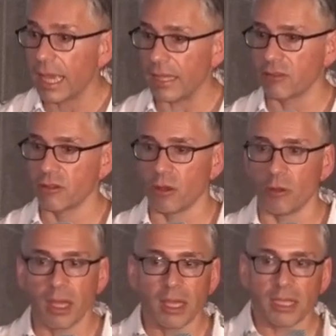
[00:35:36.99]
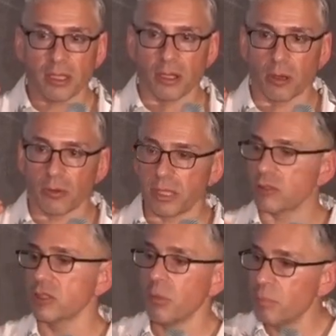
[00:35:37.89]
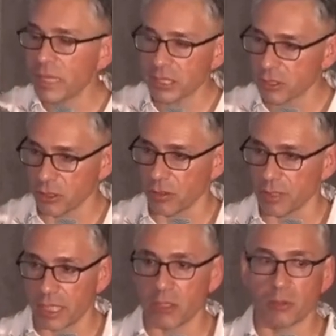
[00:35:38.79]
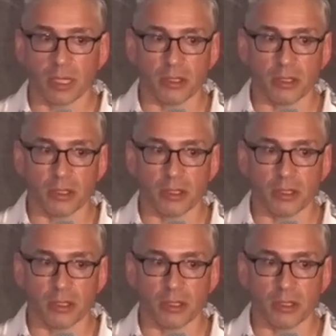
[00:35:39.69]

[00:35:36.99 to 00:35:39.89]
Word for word: And so, you know, there's no mixer that you can